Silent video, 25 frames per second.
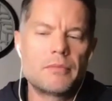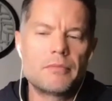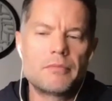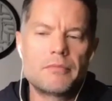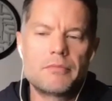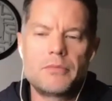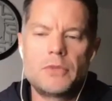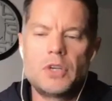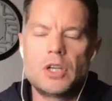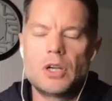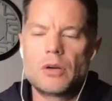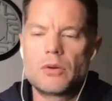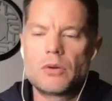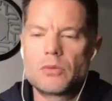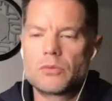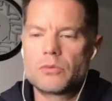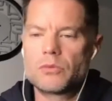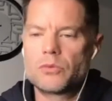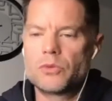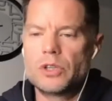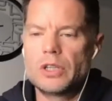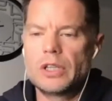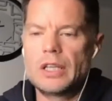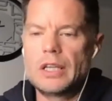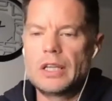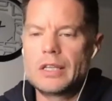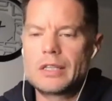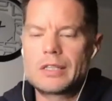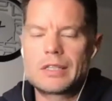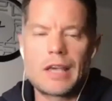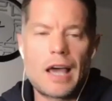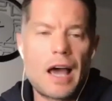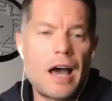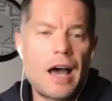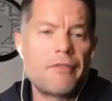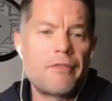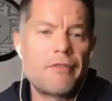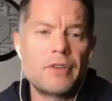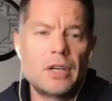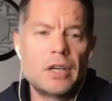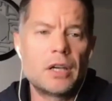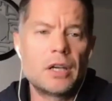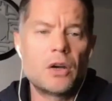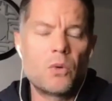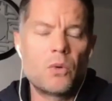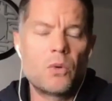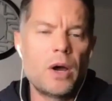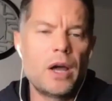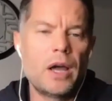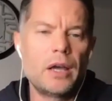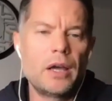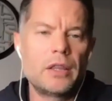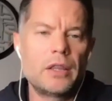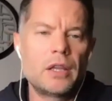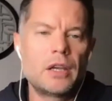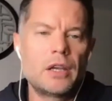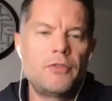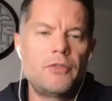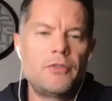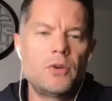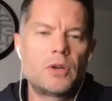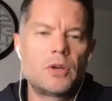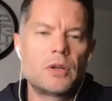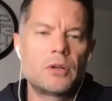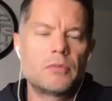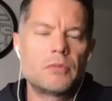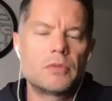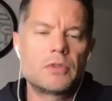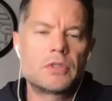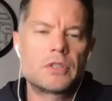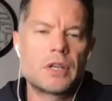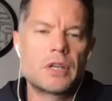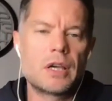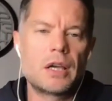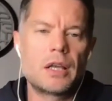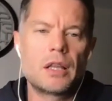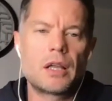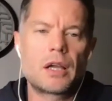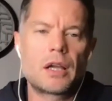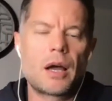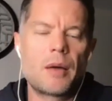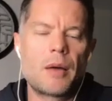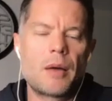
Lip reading: you know, really savvy in a way that if you can say, like,